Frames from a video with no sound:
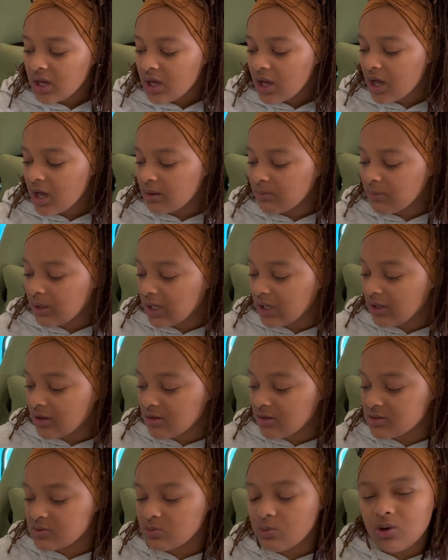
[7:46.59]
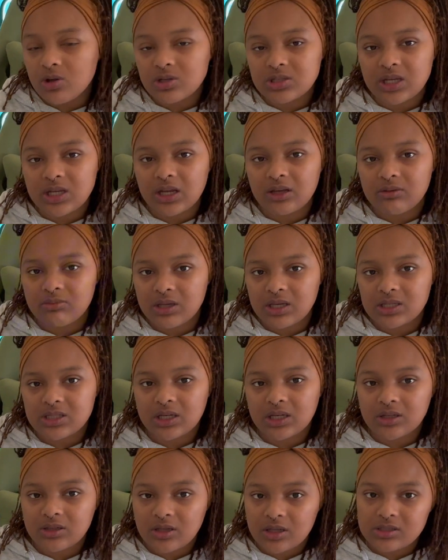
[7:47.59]
I made this wall sign because I
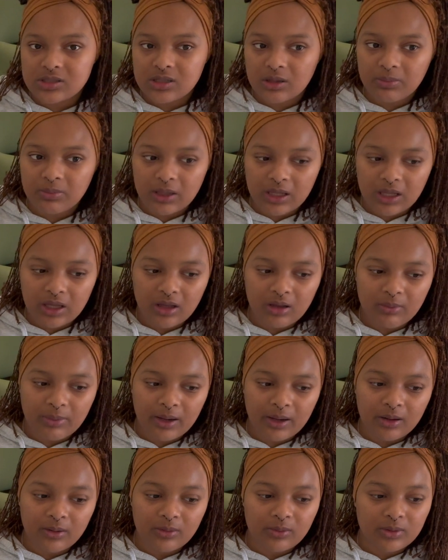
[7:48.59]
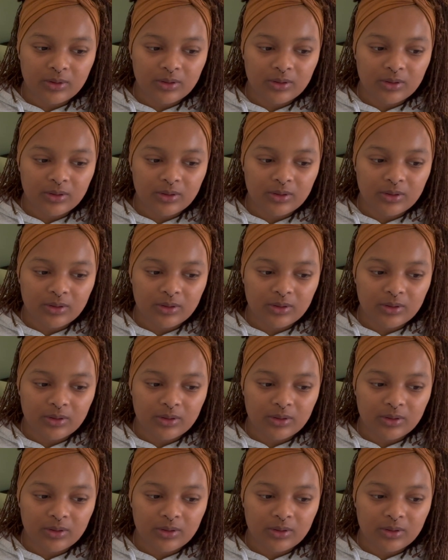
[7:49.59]
could not stop thinking about